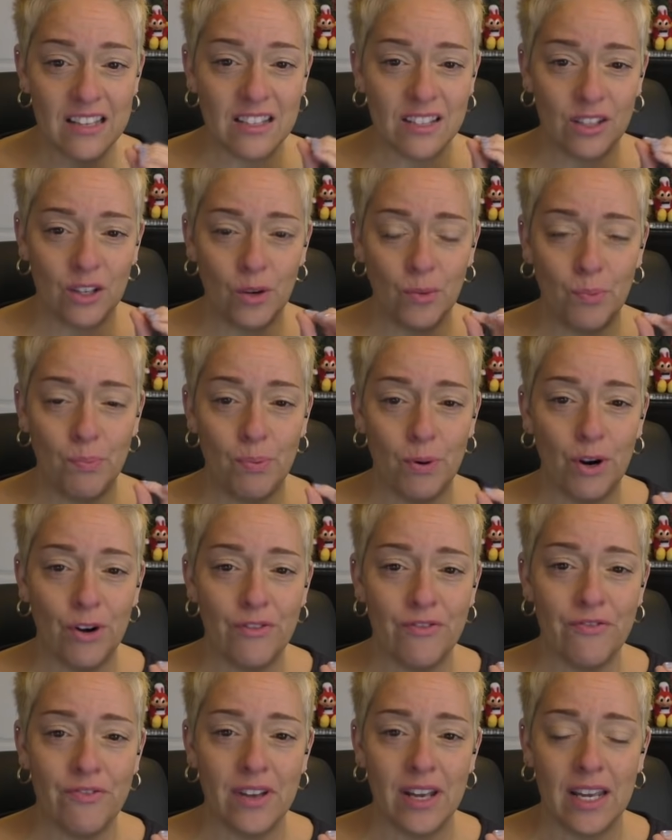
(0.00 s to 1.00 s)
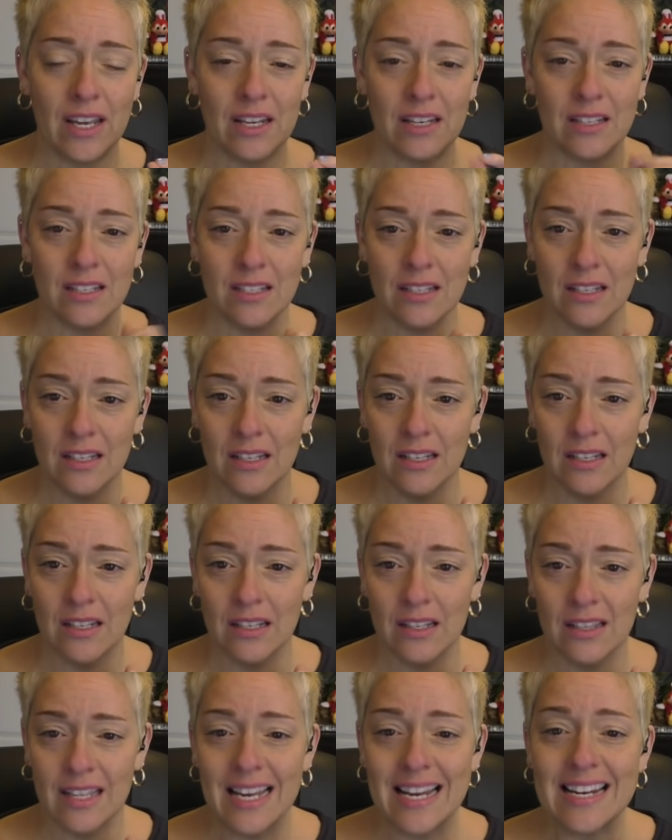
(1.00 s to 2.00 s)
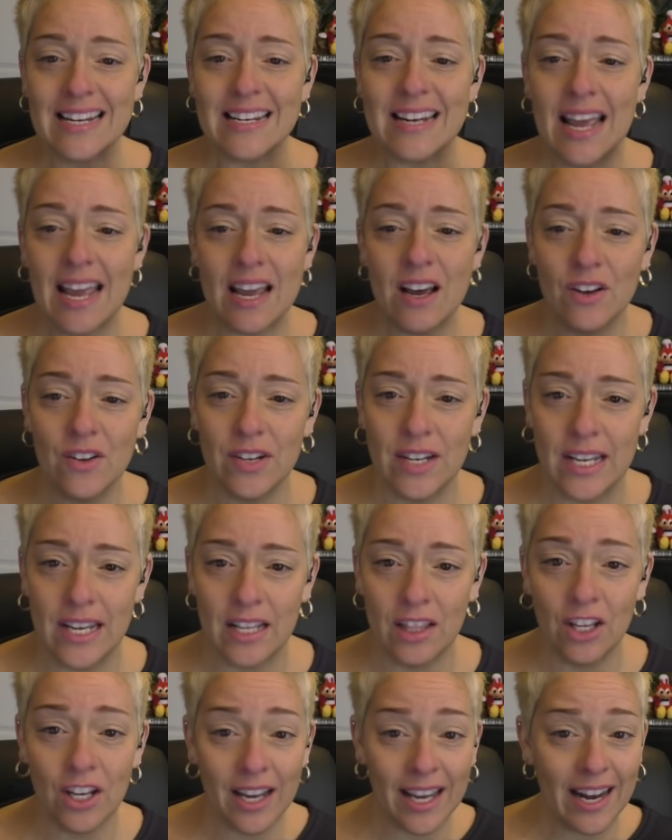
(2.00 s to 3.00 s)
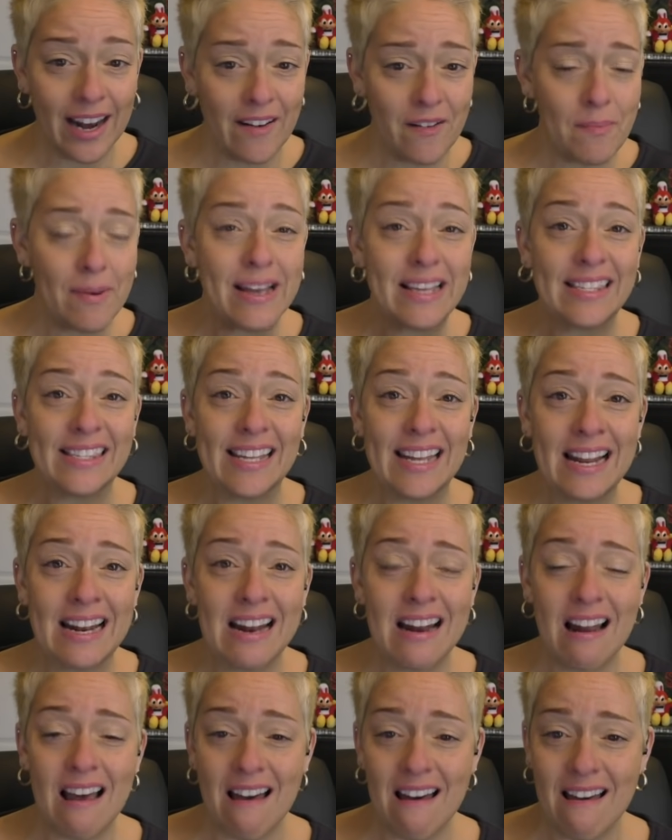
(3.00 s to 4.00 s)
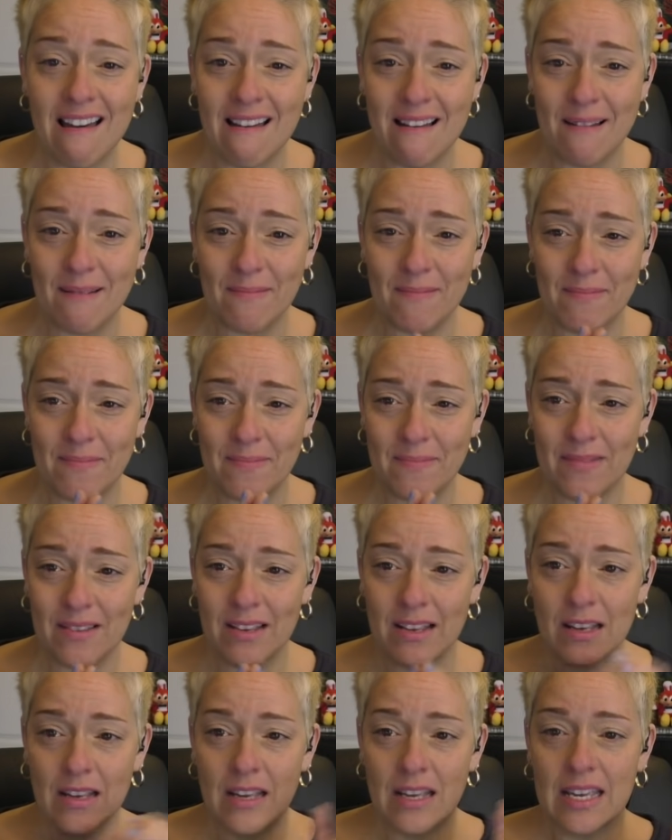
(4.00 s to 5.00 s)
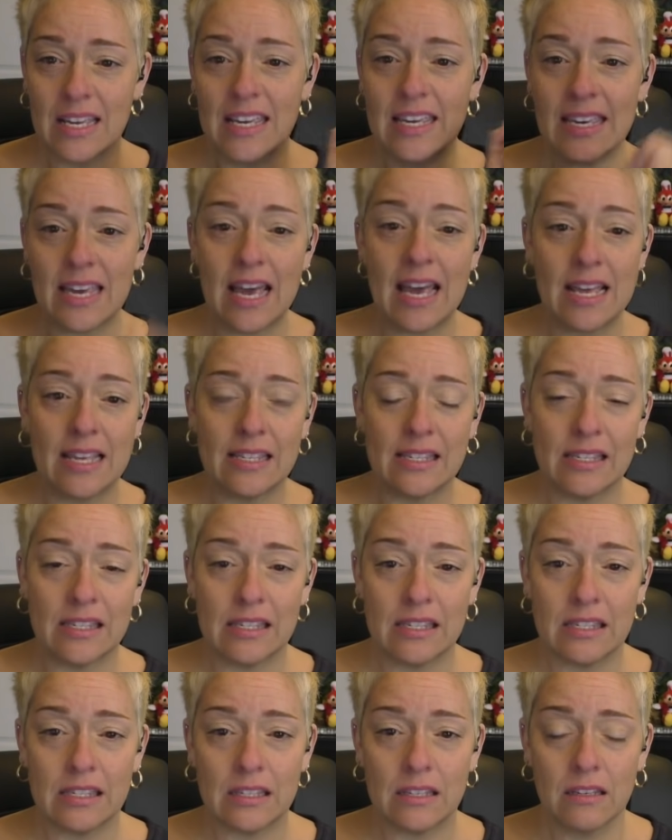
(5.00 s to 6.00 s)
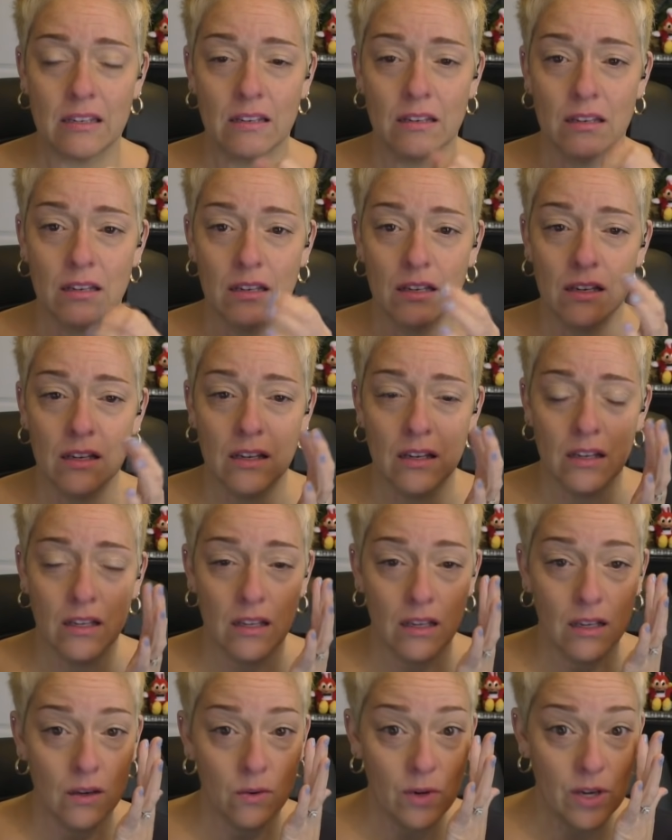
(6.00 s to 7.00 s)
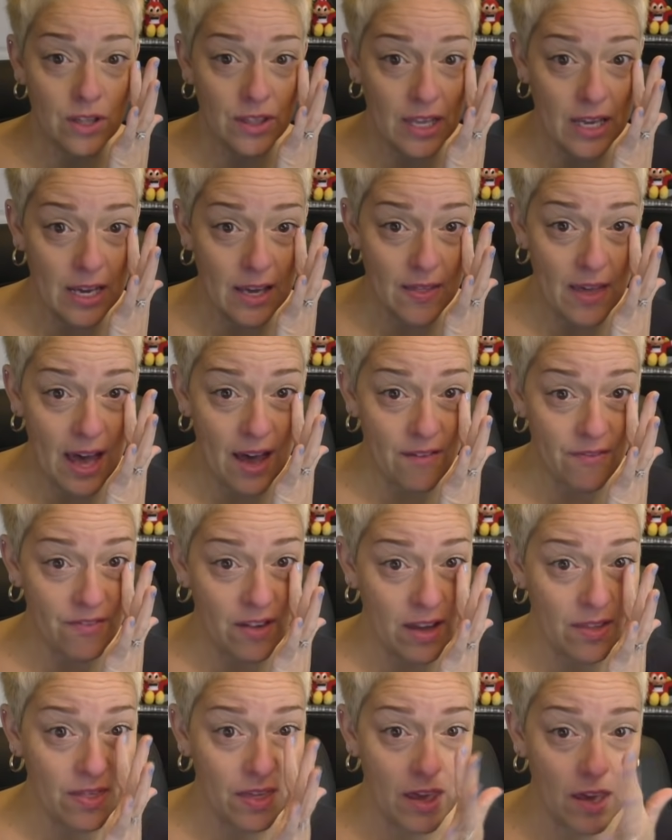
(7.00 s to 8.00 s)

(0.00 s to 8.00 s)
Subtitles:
So perfect. They nailed it. Look at everybody standing up. Yes. What do you think of that, Faith